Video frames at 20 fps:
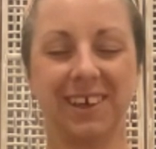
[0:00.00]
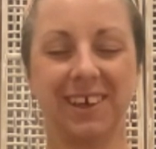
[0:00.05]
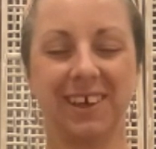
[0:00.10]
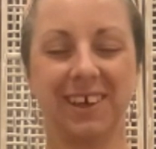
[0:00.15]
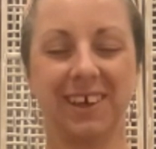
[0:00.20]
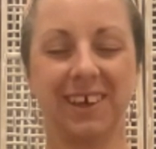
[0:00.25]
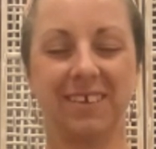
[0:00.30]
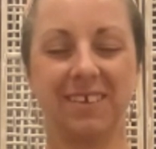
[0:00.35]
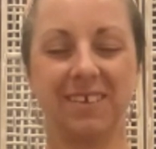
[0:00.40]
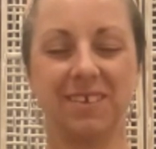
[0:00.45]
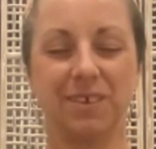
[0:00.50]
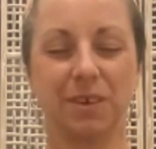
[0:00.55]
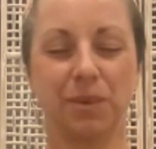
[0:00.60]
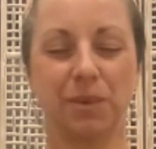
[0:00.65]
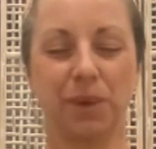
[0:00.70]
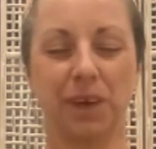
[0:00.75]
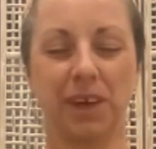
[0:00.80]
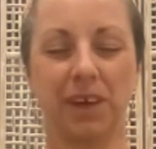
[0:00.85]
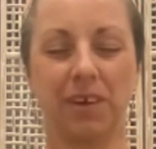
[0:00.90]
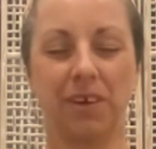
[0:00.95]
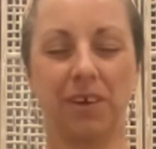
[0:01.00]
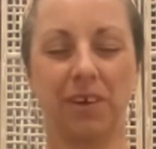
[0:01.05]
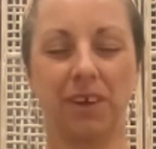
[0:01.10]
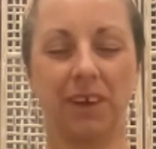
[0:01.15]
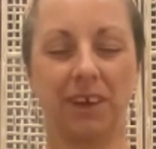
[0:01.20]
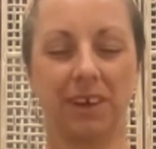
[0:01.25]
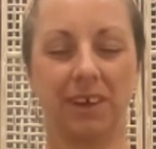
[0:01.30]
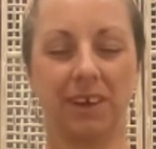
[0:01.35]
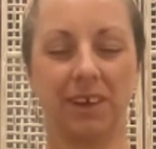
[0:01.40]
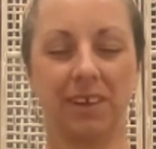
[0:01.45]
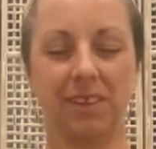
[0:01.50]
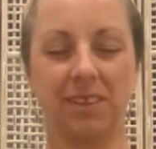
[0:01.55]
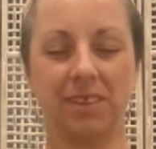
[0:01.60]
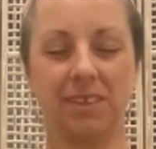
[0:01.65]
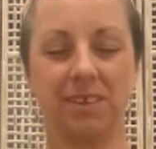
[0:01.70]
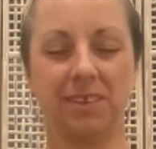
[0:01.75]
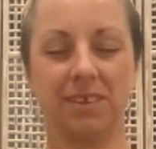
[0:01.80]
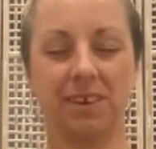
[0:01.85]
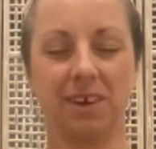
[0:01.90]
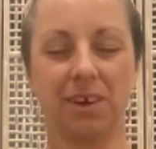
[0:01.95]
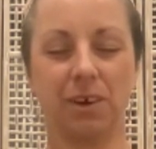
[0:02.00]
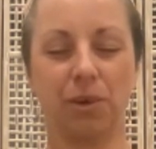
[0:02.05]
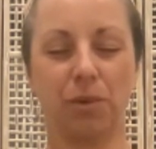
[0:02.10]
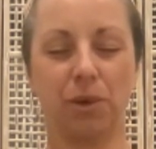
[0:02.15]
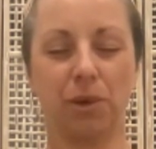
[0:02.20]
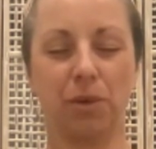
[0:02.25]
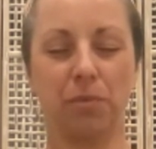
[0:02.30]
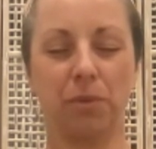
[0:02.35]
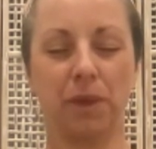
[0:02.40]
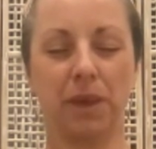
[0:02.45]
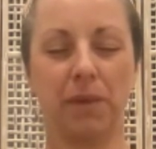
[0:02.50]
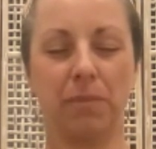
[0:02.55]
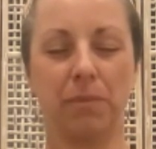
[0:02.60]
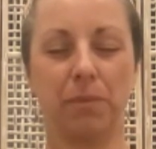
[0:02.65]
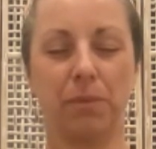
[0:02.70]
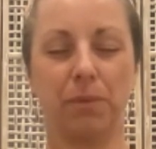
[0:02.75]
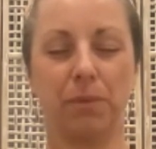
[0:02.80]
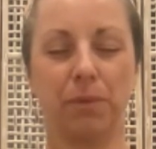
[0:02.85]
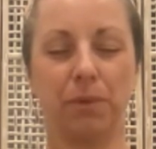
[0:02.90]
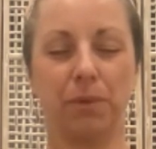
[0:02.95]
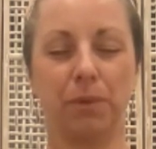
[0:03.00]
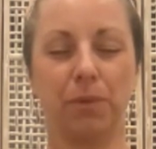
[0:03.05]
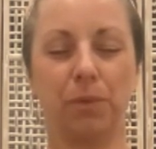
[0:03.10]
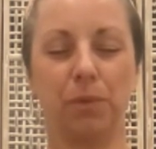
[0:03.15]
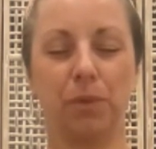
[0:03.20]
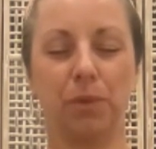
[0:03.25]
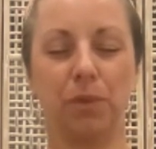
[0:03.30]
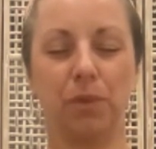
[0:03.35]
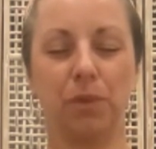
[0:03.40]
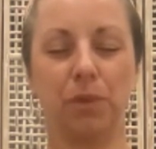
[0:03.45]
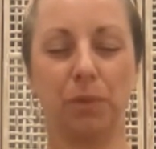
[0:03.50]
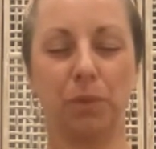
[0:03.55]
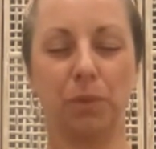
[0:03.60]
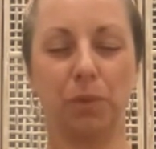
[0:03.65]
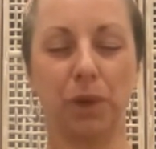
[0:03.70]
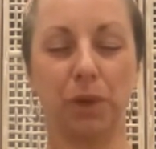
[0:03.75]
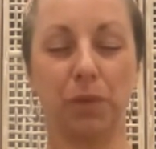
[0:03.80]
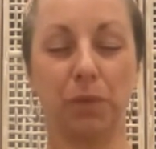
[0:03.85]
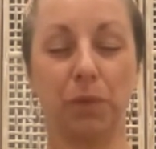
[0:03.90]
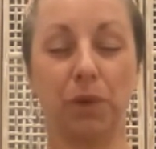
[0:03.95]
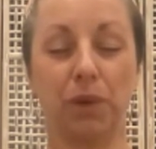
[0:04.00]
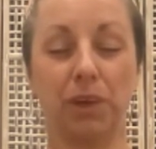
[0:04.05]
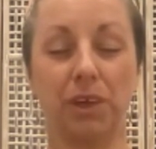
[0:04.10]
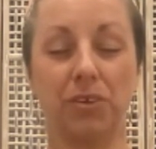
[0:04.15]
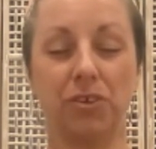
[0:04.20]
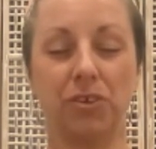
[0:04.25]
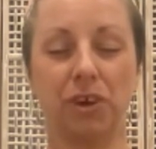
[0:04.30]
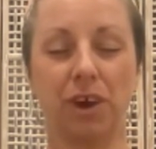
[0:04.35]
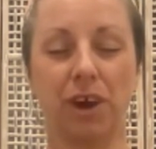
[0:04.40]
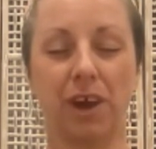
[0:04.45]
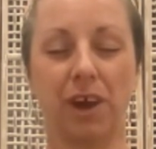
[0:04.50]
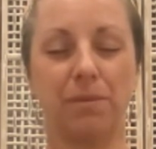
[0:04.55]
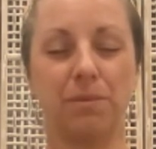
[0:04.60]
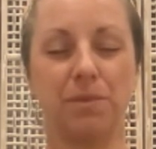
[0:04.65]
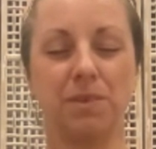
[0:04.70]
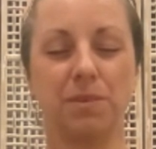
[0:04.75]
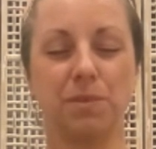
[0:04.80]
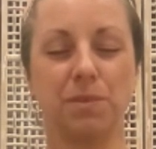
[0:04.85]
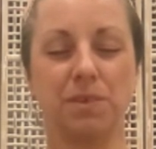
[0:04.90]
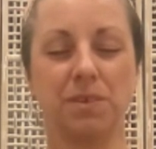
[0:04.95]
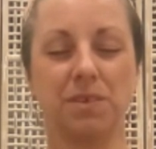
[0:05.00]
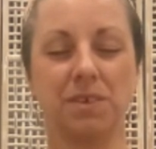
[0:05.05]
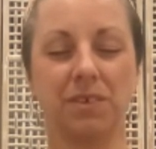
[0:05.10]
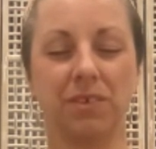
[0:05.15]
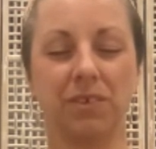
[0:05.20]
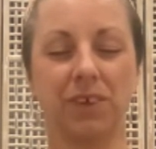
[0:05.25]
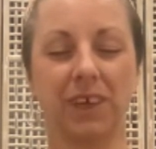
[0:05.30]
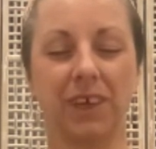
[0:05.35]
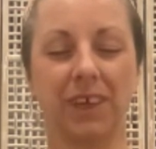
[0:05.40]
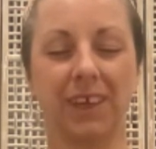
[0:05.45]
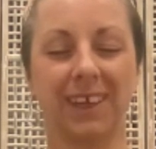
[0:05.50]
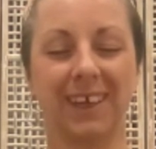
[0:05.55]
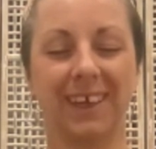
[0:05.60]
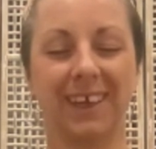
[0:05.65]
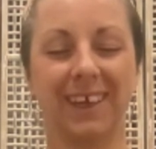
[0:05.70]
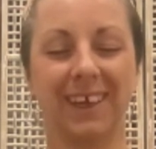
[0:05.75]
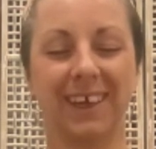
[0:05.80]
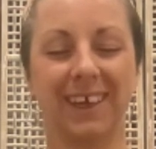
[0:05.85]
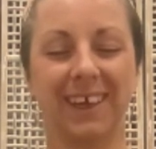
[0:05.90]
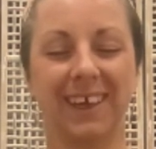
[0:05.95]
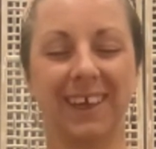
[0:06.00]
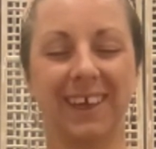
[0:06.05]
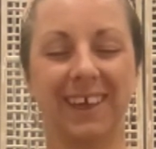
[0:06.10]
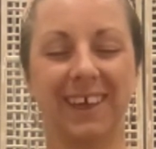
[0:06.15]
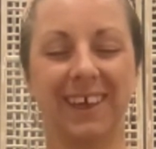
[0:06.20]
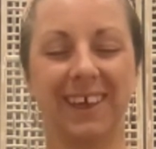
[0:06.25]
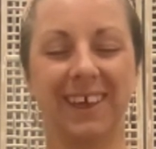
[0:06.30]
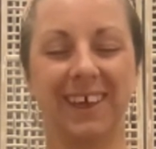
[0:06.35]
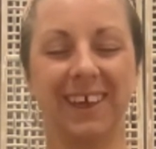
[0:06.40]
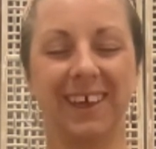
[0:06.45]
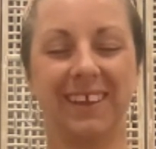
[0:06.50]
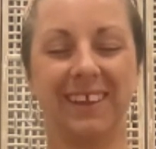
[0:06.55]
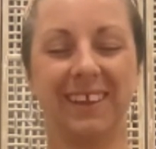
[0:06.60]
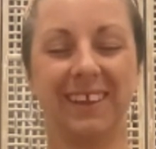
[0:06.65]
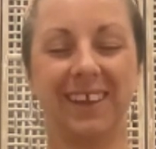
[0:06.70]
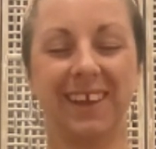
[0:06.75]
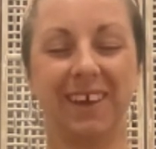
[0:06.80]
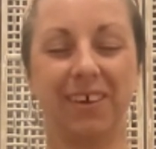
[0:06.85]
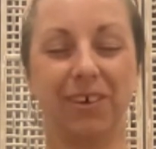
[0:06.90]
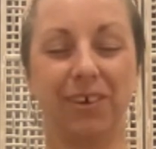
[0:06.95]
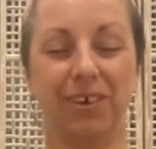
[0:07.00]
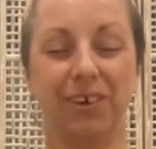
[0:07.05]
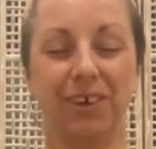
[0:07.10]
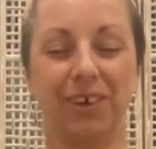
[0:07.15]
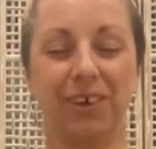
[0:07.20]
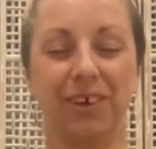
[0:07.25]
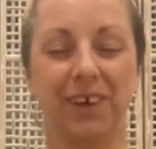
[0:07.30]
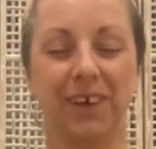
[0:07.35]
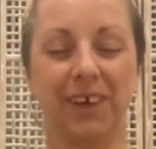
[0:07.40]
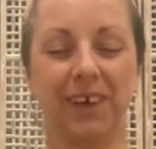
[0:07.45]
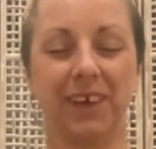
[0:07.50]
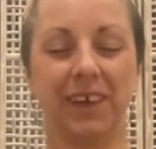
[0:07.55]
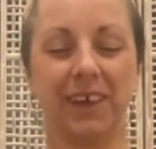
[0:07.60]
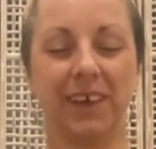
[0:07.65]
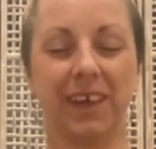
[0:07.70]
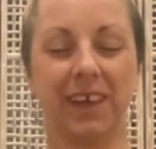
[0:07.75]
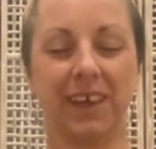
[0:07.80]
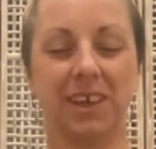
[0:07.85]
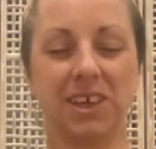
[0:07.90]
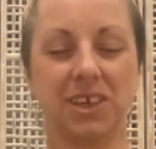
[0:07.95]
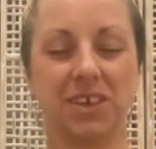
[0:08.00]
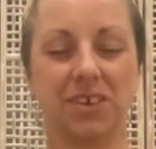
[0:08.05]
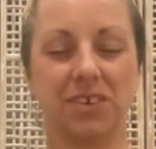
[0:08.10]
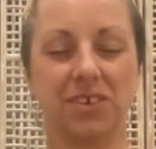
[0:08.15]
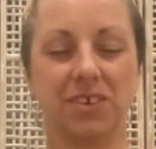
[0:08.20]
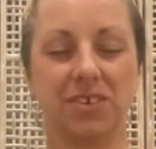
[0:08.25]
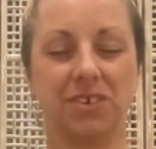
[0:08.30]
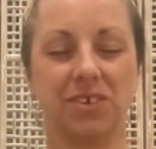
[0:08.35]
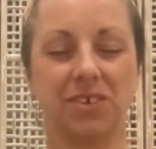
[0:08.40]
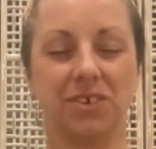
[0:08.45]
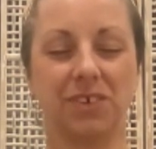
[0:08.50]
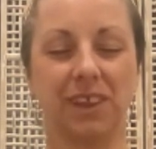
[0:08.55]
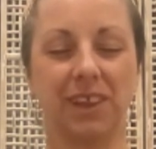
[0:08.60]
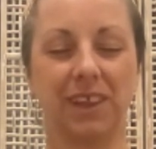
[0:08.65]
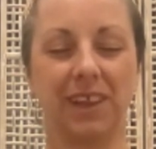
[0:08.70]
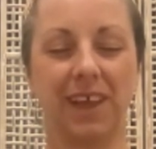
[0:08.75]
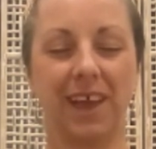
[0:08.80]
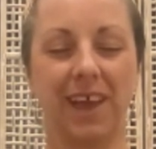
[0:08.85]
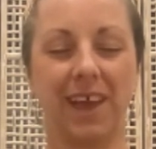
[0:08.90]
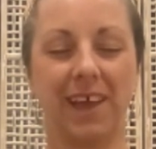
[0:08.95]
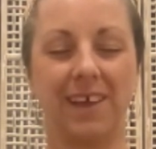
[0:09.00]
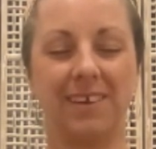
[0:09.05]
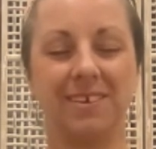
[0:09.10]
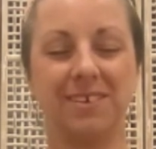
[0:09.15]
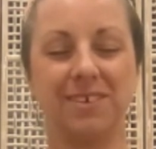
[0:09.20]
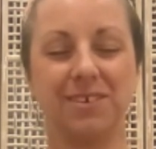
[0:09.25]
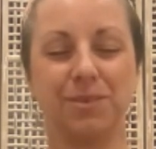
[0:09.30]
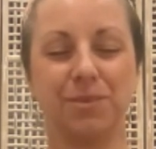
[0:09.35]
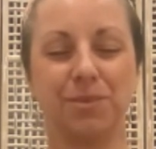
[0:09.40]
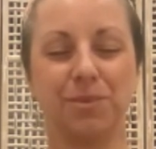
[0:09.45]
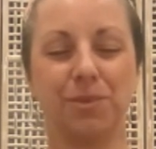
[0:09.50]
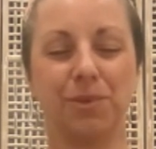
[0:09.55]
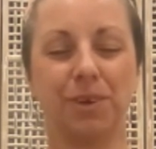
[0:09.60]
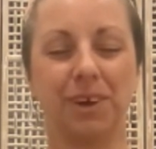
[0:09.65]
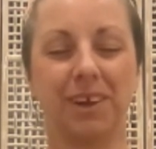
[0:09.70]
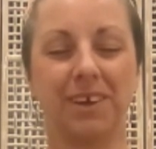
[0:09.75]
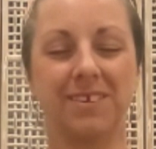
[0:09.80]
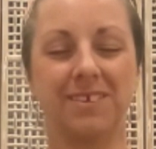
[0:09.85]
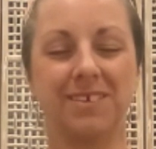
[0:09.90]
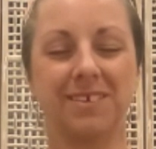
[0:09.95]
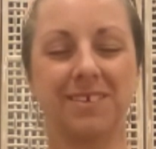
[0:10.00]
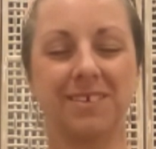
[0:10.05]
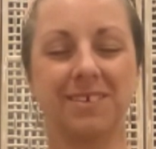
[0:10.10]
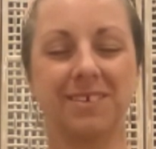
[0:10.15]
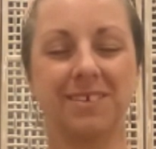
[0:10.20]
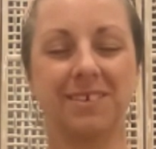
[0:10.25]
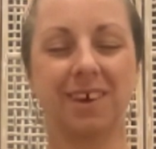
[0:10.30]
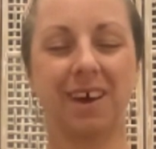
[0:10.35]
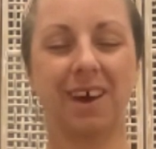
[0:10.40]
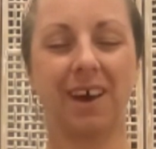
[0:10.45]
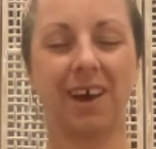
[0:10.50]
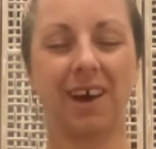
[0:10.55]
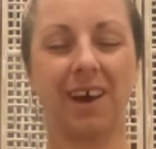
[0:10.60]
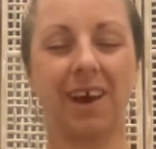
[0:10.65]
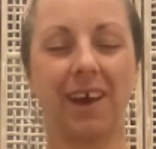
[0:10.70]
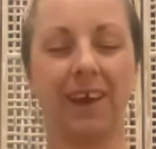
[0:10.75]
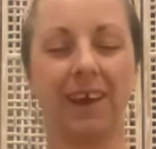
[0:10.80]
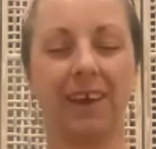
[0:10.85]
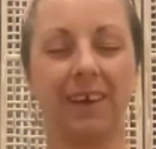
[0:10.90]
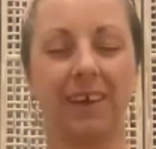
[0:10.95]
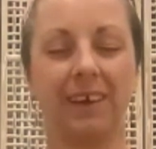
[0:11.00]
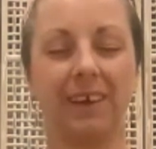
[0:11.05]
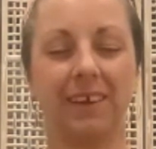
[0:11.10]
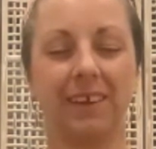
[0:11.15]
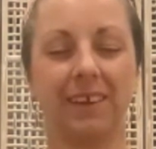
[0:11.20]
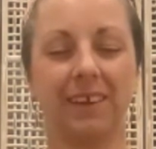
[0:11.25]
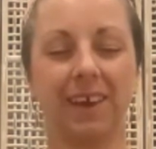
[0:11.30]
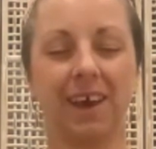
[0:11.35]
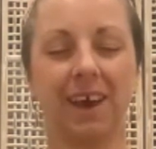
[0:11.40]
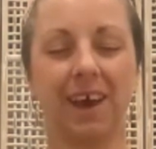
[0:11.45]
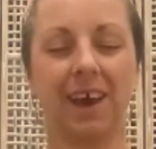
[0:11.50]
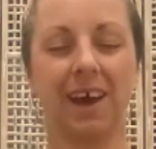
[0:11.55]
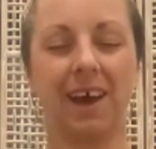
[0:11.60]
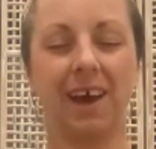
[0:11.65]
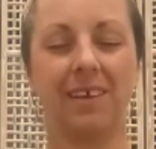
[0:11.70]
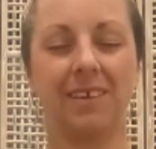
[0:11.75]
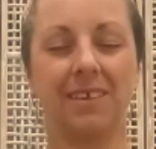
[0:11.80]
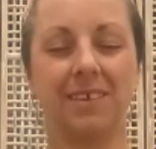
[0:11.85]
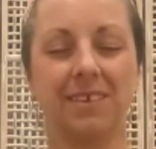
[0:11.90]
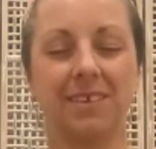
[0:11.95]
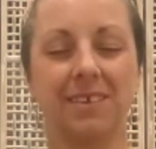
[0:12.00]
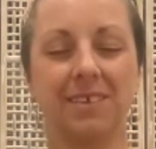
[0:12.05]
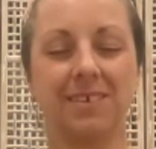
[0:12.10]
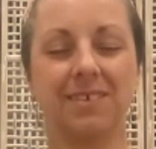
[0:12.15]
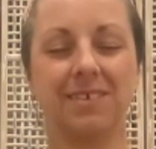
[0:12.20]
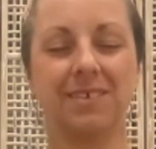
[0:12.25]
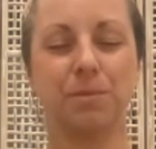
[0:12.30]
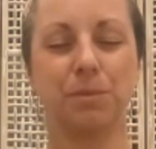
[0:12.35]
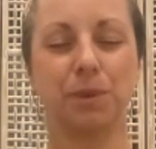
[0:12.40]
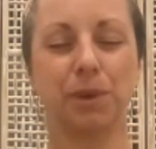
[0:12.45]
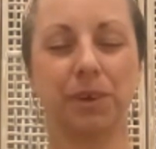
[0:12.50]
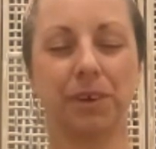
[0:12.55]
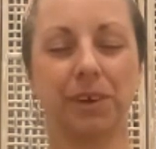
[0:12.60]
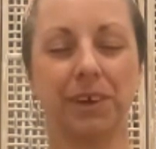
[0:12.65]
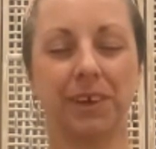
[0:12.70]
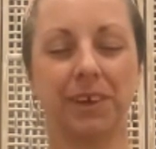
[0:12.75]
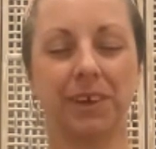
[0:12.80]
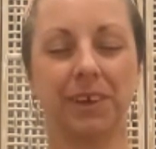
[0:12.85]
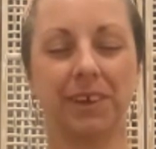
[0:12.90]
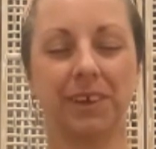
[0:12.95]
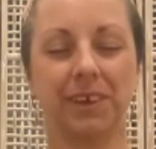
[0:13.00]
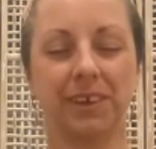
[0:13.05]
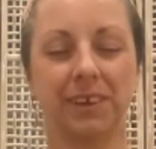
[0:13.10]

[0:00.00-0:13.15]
And so we honor the Dharawal people, the Wadi Wadi tribe specifically, and their ongoing connection to land, to water, to sky, the arts, to spirit.